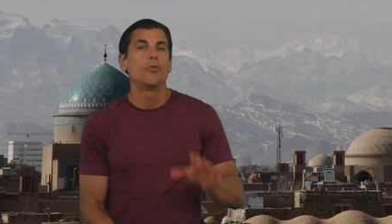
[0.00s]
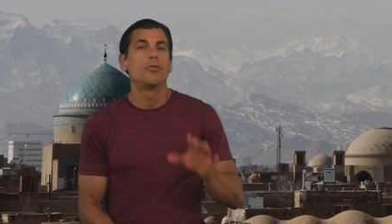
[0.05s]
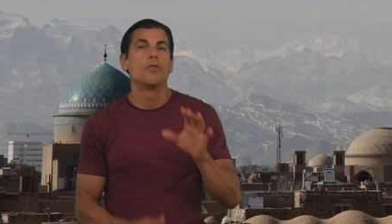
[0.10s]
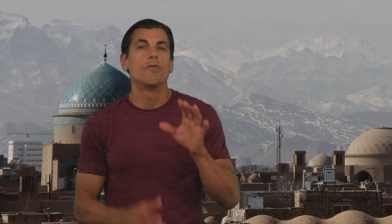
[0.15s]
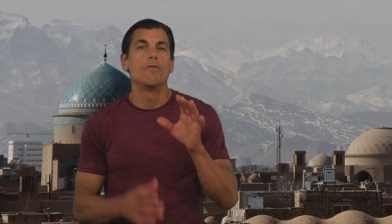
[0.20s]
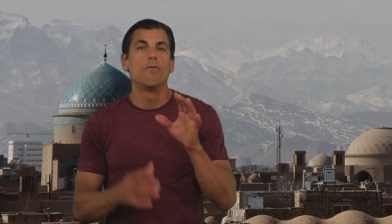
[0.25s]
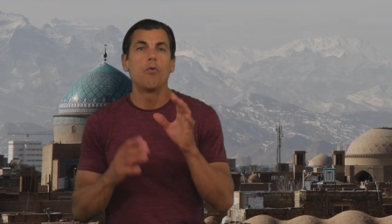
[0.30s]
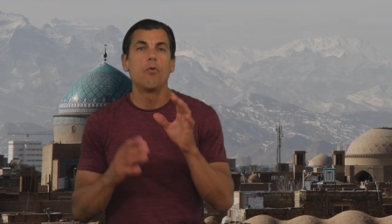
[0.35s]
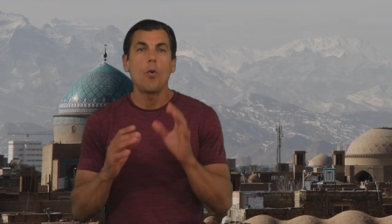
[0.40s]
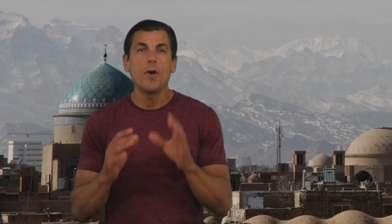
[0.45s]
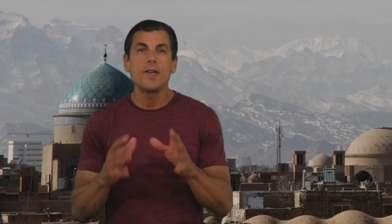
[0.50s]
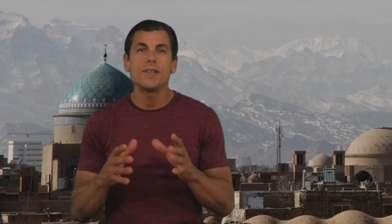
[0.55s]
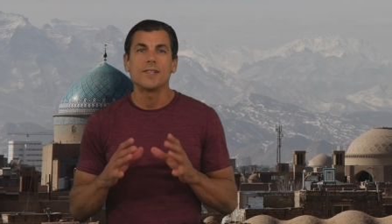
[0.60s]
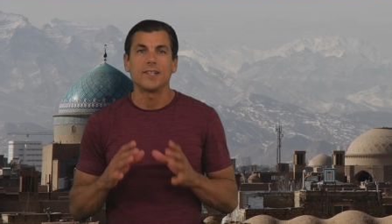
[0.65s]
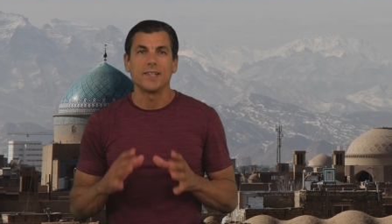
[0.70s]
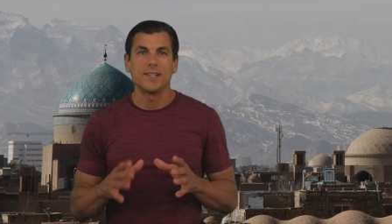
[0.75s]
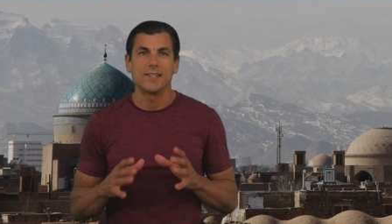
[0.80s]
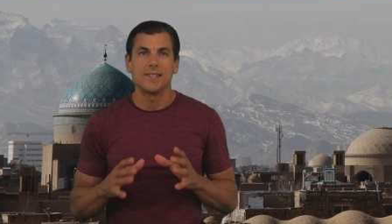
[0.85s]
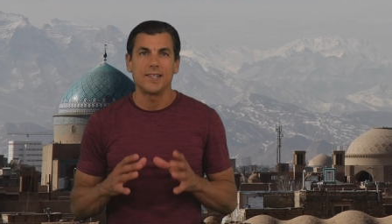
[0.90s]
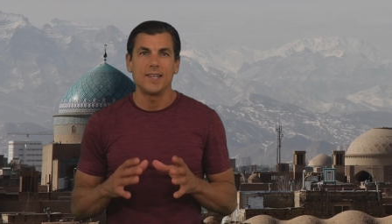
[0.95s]
The
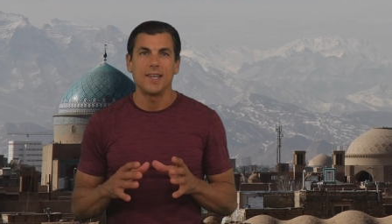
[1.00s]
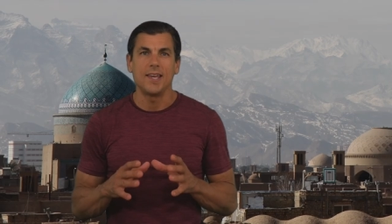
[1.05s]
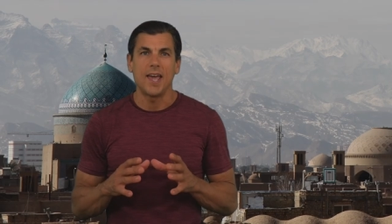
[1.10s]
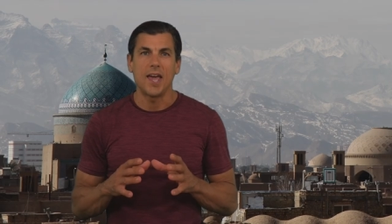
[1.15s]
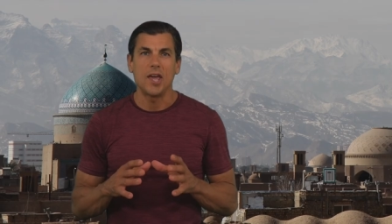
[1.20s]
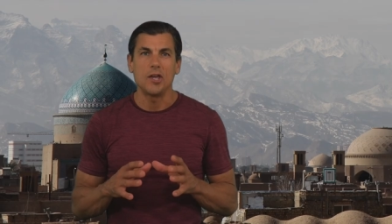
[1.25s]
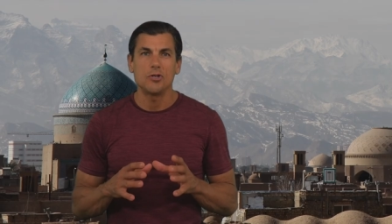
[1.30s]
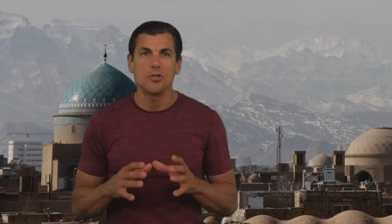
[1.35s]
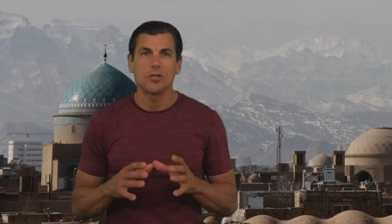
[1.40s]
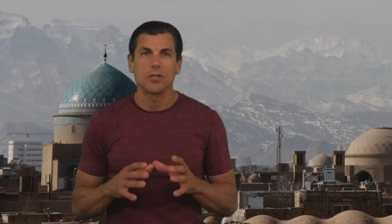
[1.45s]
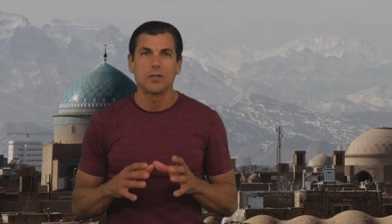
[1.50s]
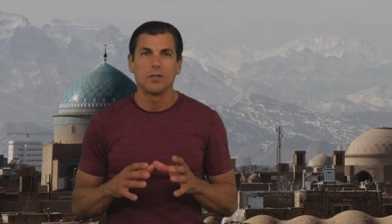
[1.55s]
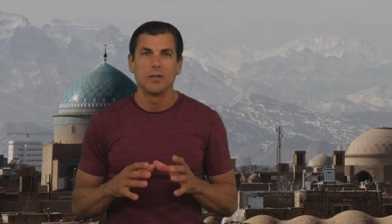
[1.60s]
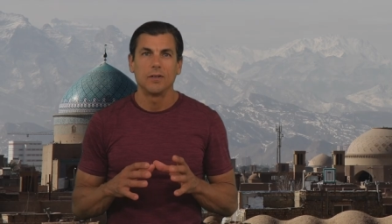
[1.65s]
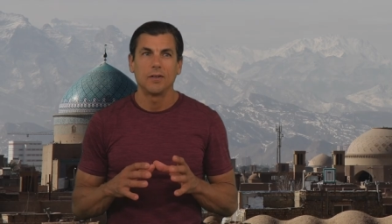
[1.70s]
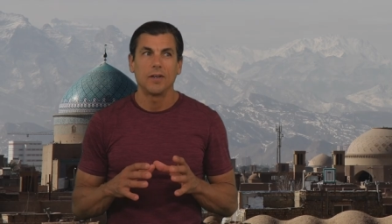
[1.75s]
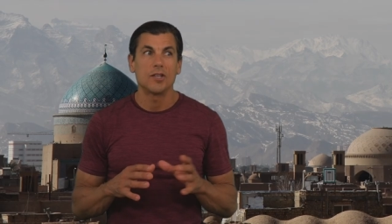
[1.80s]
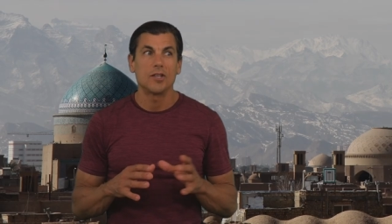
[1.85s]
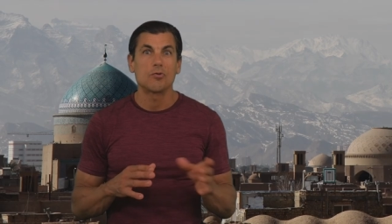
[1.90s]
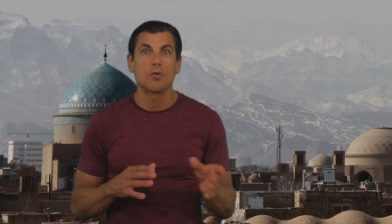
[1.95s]
voiceless T H
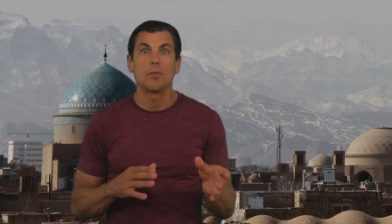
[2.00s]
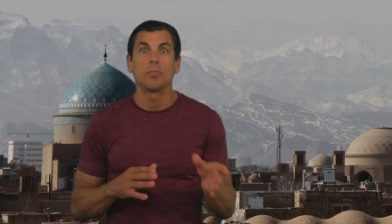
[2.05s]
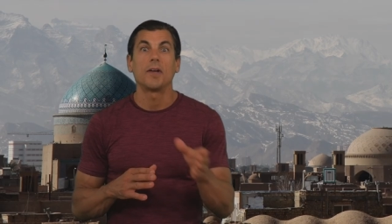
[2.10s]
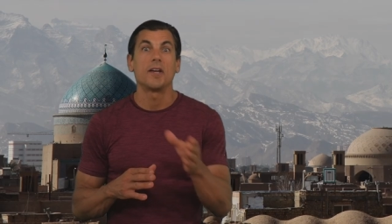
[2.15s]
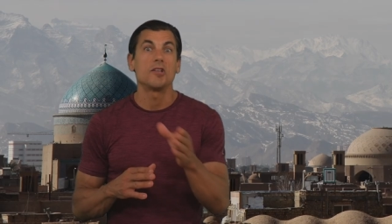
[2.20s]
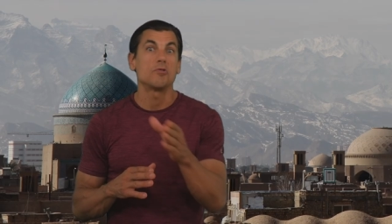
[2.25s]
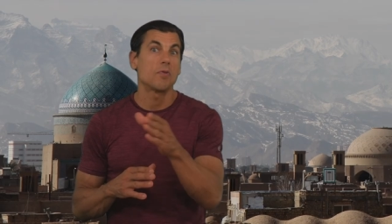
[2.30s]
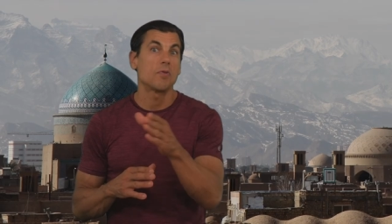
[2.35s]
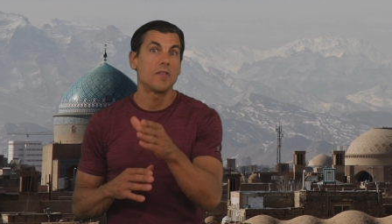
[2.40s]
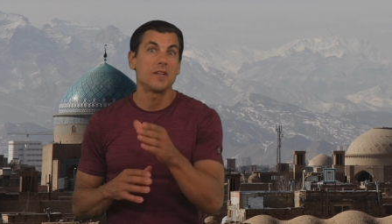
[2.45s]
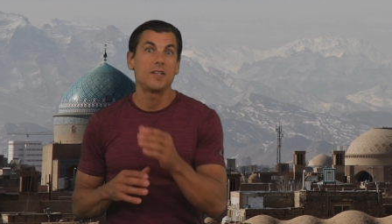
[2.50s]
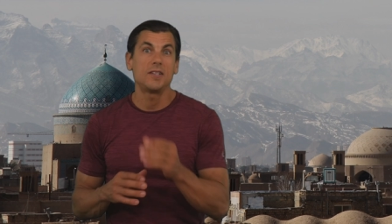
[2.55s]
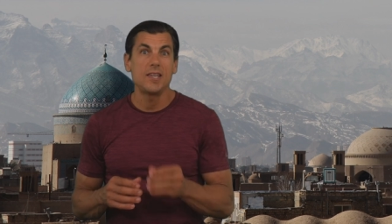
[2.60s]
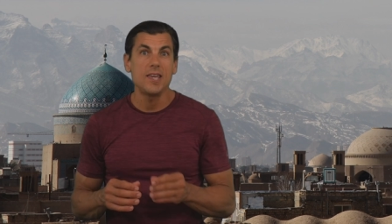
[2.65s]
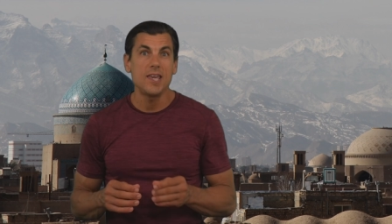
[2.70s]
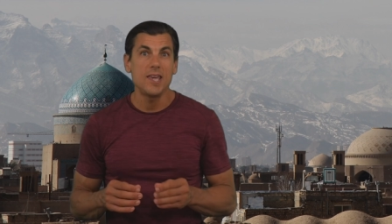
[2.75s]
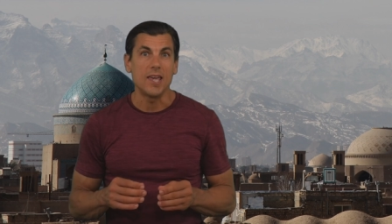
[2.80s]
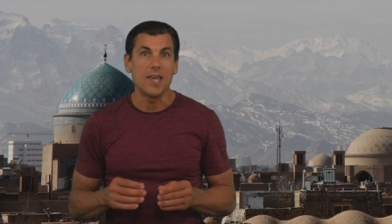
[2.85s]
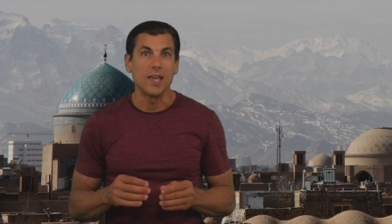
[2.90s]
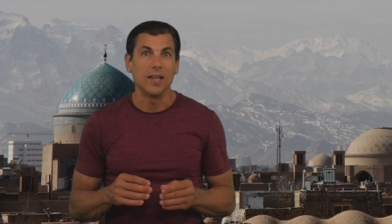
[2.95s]
gets replaced with a
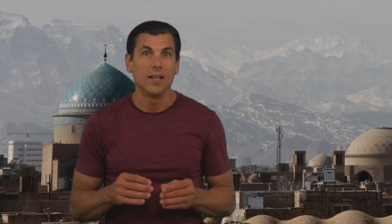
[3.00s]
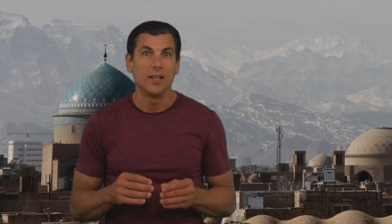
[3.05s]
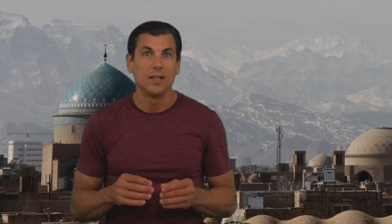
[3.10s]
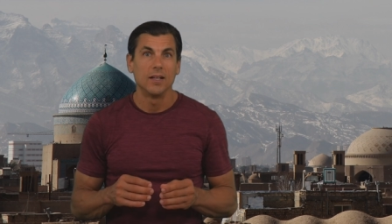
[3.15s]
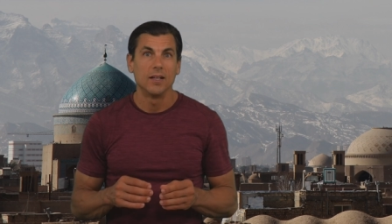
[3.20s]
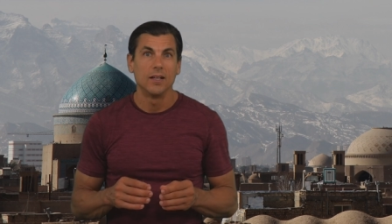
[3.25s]
T.